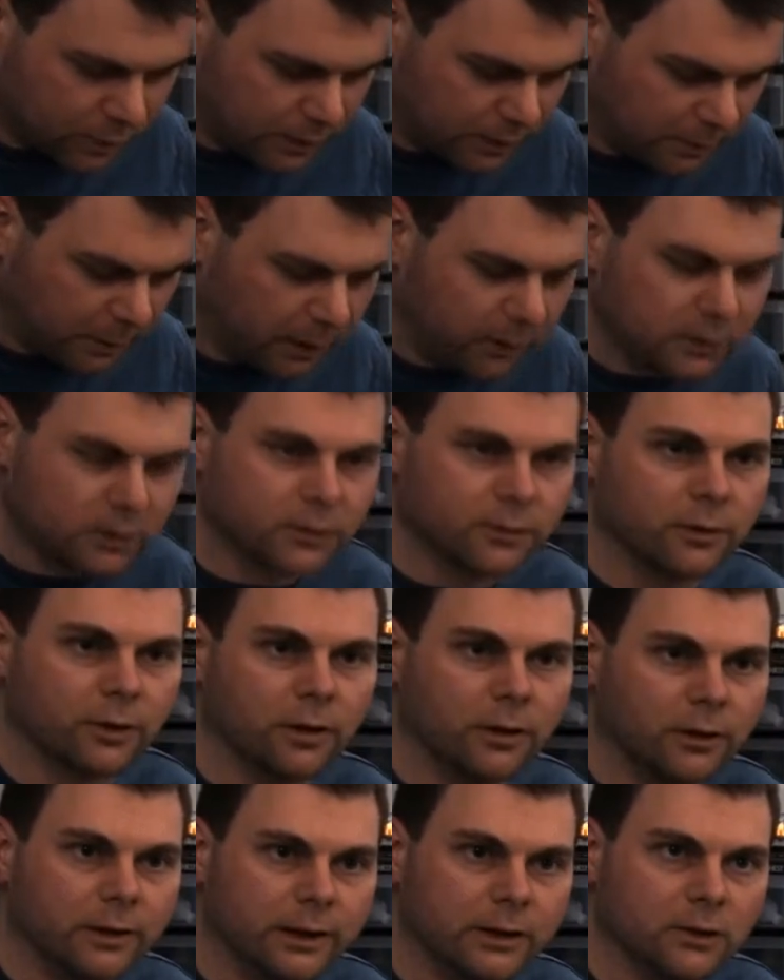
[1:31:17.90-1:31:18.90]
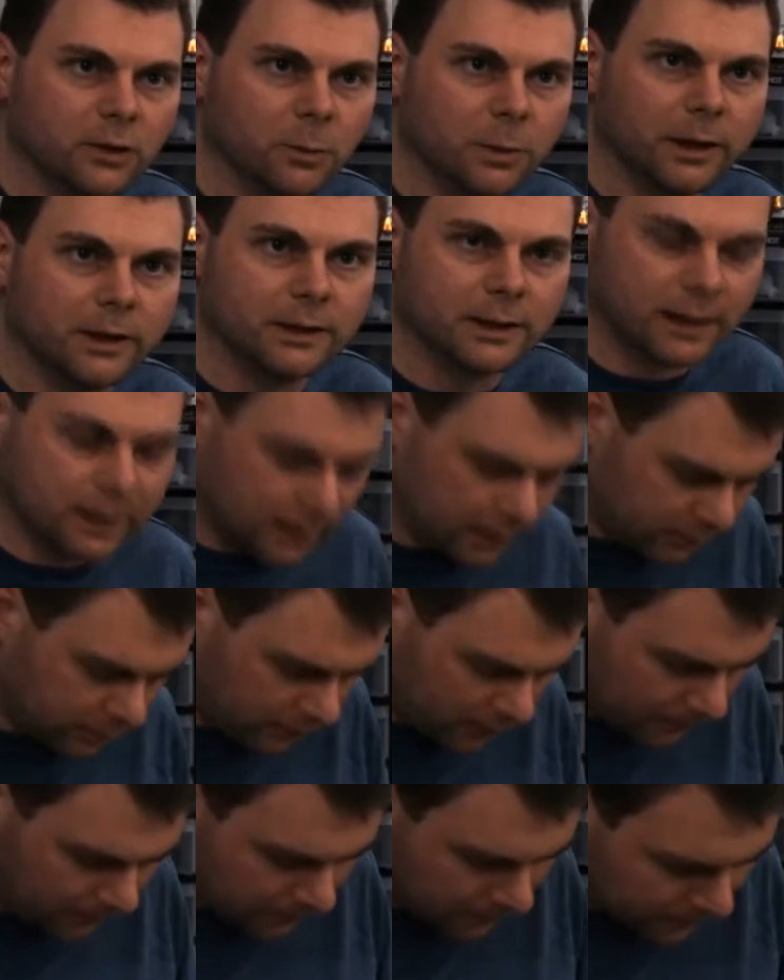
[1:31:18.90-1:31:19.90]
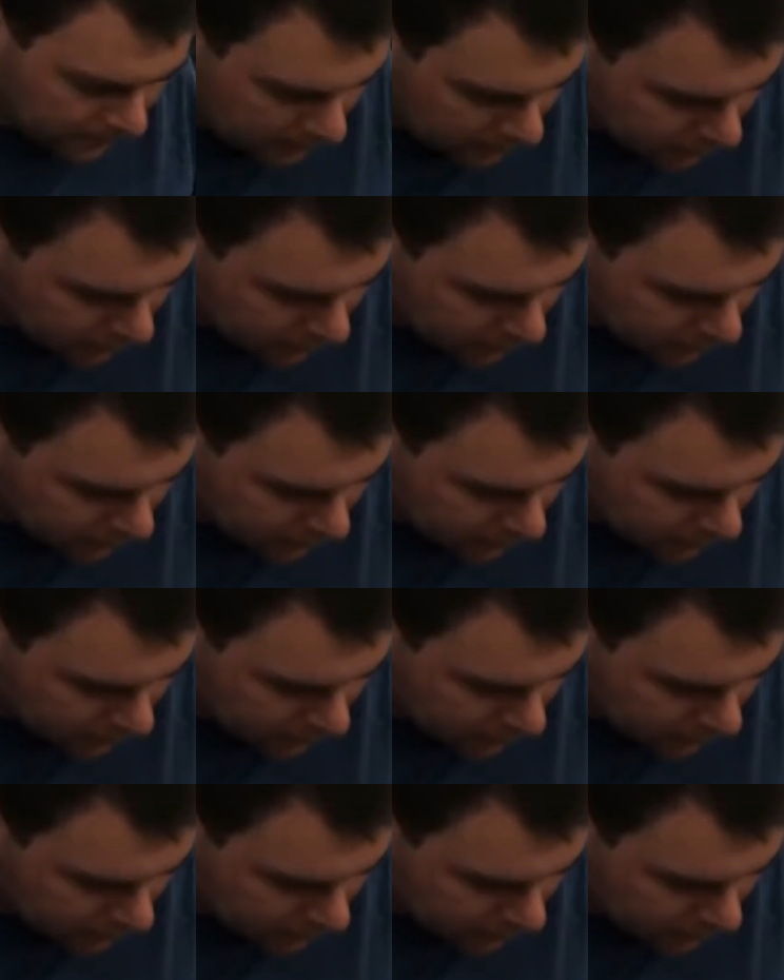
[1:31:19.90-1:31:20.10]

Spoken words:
between the posts for all of these are basically different.